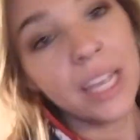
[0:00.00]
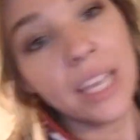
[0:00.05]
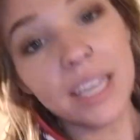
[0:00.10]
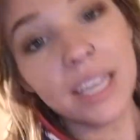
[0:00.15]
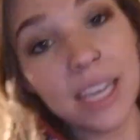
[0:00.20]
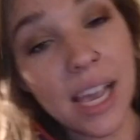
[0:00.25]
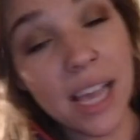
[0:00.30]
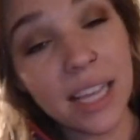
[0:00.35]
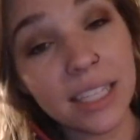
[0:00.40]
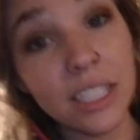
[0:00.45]

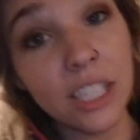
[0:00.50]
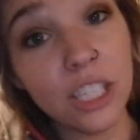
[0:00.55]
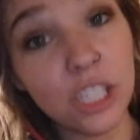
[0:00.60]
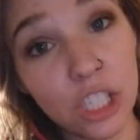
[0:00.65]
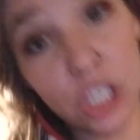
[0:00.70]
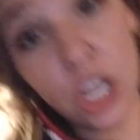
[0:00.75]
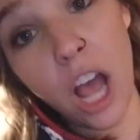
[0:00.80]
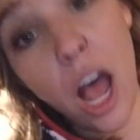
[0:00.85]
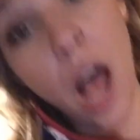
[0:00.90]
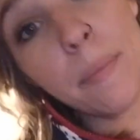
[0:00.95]
He has to
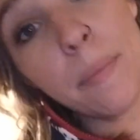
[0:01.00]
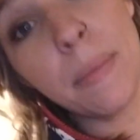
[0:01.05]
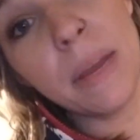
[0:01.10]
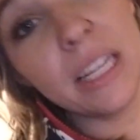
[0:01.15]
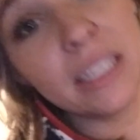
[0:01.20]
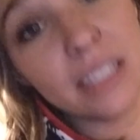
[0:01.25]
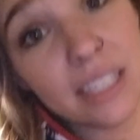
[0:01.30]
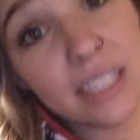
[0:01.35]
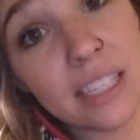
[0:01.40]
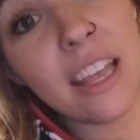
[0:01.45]
stop
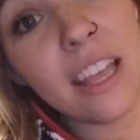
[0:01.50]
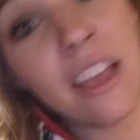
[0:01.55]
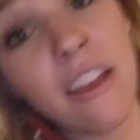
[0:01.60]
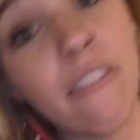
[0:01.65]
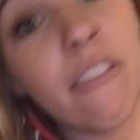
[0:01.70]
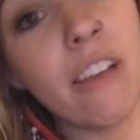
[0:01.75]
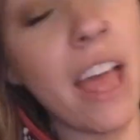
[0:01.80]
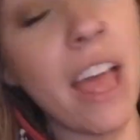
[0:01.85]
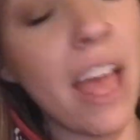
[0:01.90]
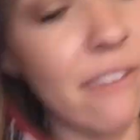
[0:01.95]
and sniff
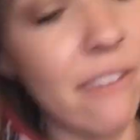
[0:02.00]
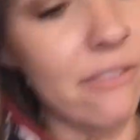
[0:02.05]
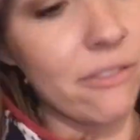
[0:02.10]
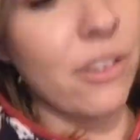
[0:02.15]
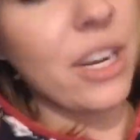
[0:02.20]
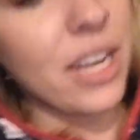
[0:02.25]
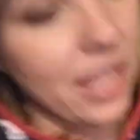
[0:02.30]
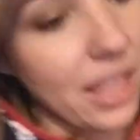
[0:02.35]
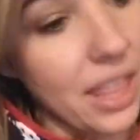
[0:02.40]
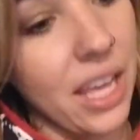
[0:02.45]

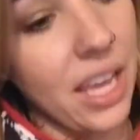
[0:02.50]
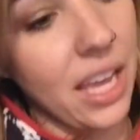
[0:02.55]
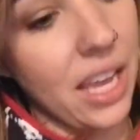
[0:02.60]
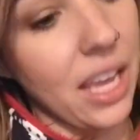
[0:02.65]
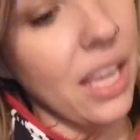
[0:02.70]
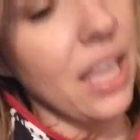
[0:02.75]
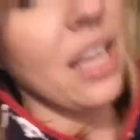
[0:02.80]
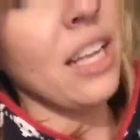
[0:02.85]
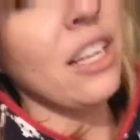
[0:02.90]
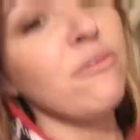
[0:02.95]

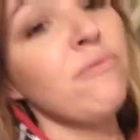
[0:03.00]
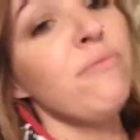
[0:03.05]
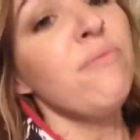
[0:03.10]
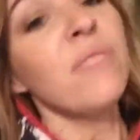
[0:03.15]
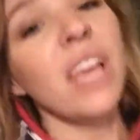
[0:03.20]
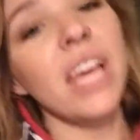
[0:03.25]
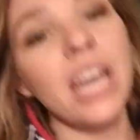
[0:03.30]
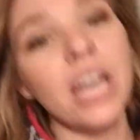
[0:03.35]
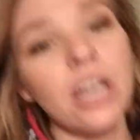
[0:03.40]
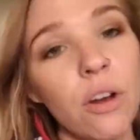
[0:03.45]
everything.
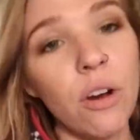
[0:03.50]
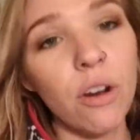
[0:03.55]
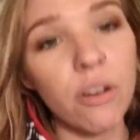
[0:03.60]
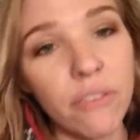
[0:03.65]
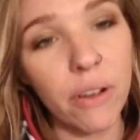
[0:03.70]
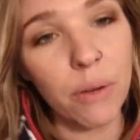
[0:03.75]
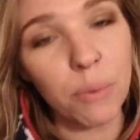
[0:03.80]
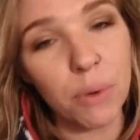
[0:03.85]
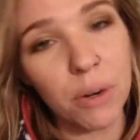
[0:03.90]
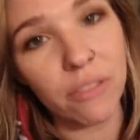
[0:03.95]
And I know if
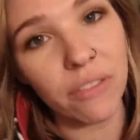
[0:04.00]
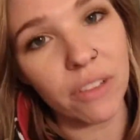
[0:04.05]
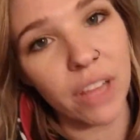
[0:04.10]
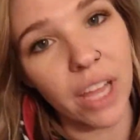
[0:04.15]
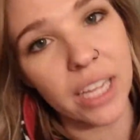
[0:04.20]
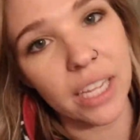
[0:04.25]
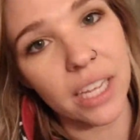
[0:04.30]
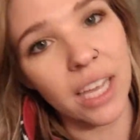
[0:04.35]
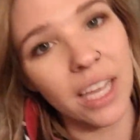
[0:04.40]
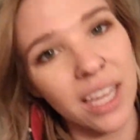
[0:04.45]
I would have
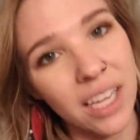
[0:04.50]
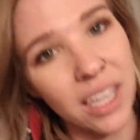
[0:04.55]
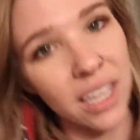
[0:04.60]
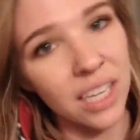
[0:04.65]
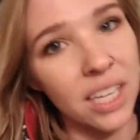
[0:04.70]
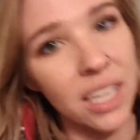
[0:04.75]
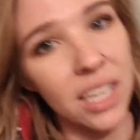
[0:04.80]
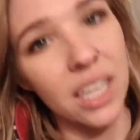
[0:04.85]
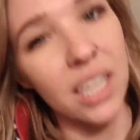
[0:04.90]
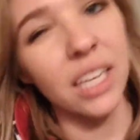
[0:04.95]
like
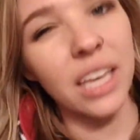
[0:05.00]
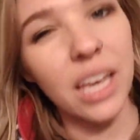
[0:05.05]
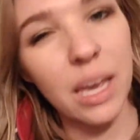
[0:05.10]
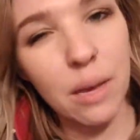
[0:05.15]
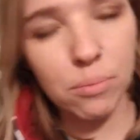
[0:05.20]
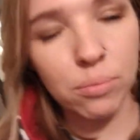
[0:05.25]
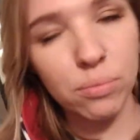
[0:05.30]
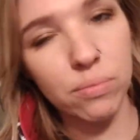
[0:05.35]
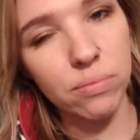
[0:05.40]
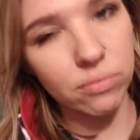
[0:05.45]

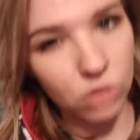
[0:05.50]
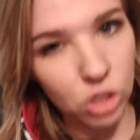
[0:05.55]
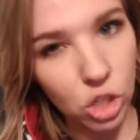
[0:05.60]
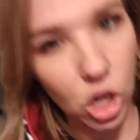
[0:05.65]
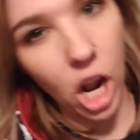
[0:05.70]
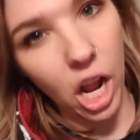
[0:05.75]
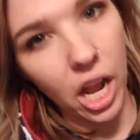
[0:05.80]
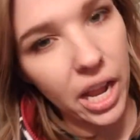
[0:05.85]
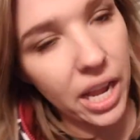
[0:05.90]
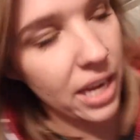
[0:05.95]
kept
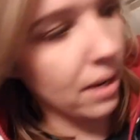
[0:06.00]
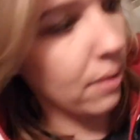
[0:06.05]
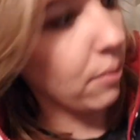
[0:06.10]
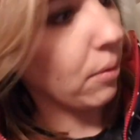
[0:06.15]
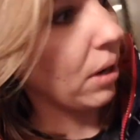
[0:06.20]
trying and